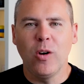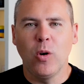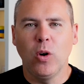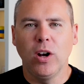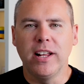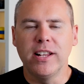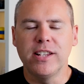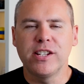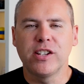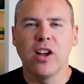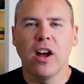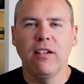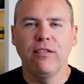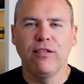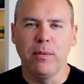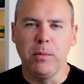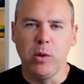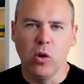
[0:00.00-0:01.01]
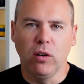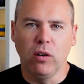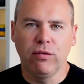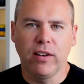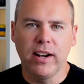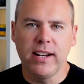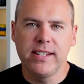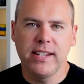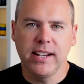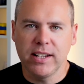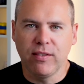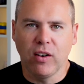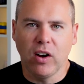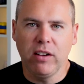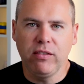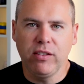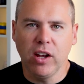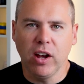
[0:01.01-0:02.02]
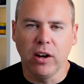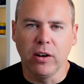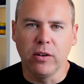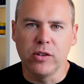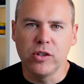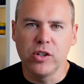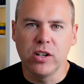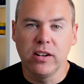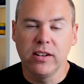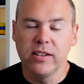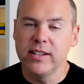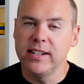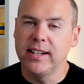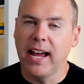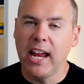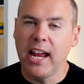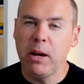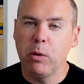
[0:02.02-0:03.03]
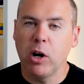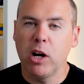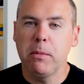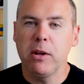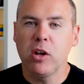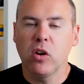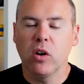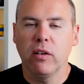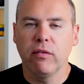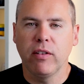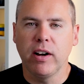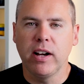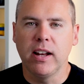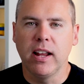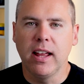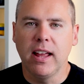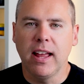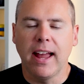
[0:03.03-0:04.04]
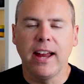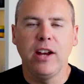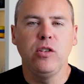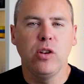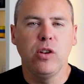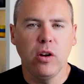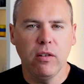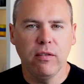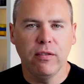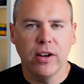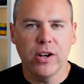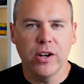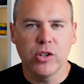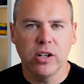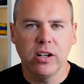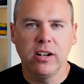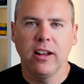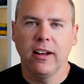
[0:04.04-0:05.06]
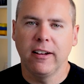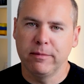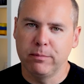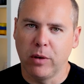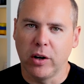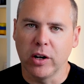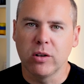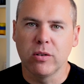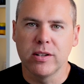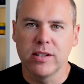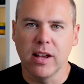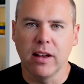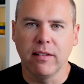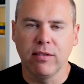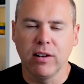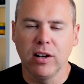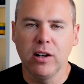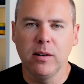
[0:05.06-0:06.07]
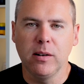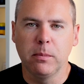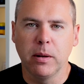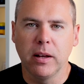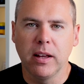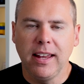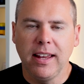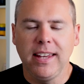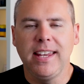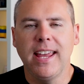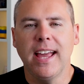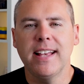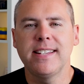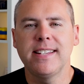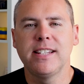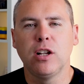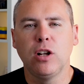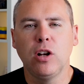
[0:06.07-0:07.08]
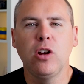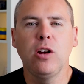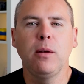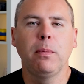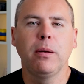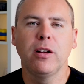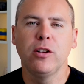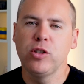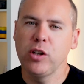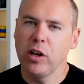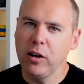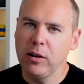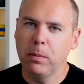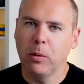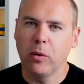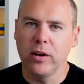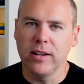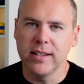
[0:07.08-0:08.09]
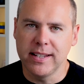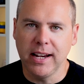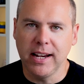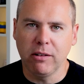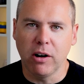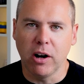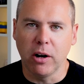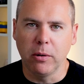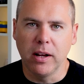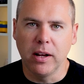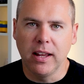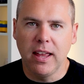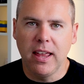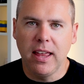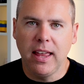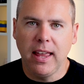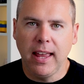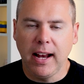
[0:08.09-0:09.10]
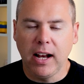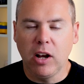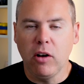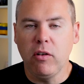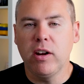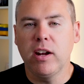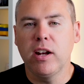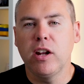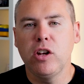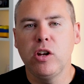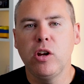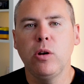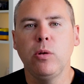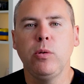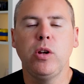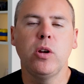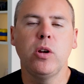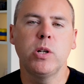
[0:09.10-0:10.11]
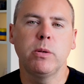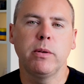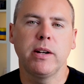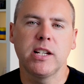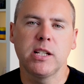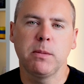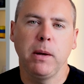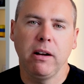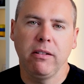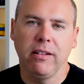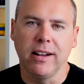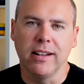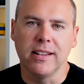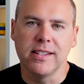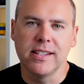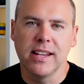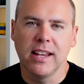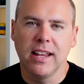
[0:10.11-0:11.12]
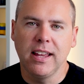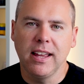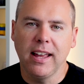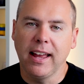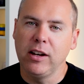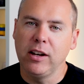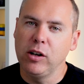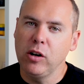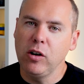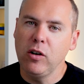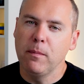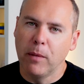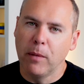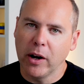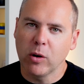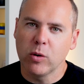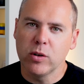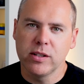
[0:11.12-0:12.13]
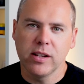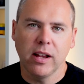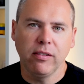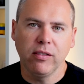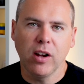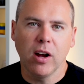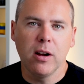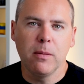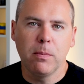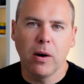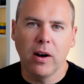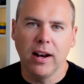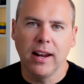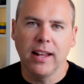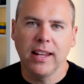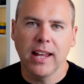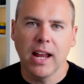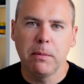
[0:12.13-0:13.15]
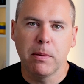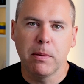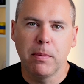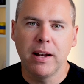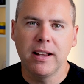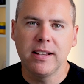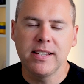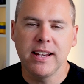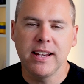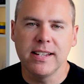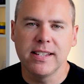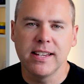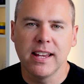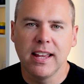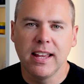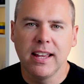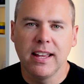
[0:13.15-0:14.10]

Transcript: all, it's Scott from Your 365 Coach. Today we're going to be covering a new version of Microsoft Loop. Yes, Loop 2.0, including a new user experience and new Microsoft Copilot capabilities.